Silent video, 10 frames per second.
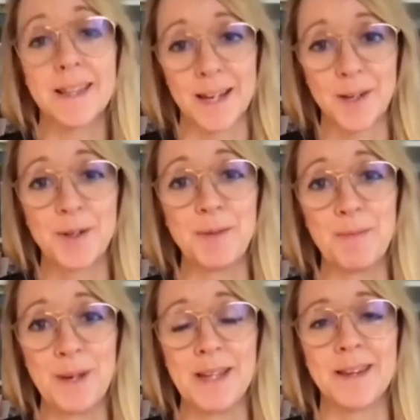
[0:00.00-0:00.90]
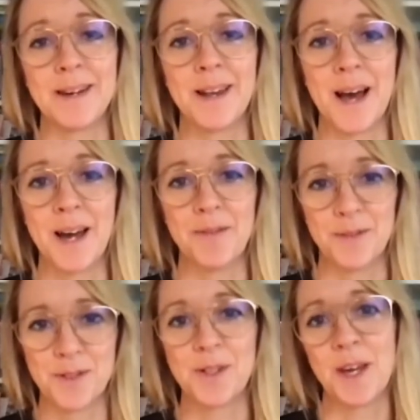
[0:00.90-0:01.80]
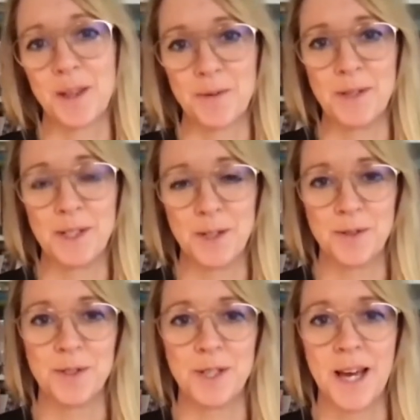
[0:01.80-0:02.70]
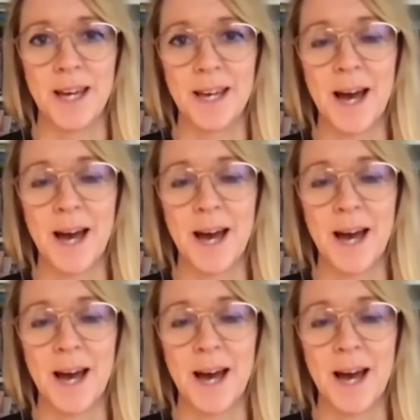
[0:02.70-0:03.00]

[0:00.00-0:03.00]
I couldn't be there live together with you today.